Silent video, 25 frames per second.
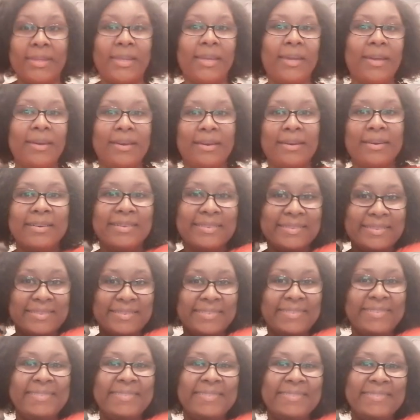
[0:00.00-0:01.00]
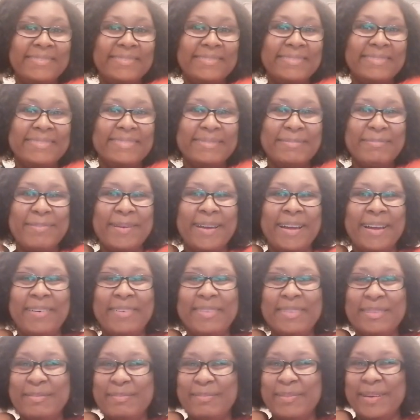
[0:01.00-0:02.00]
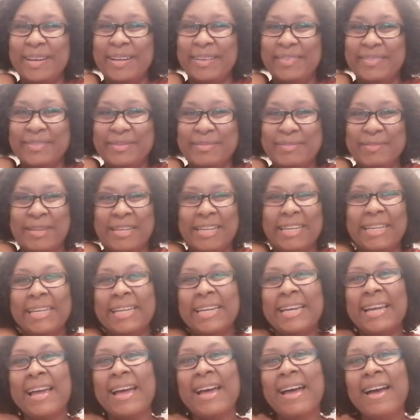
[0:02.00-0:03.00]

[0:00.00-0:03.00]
yeah, pat on the back for me.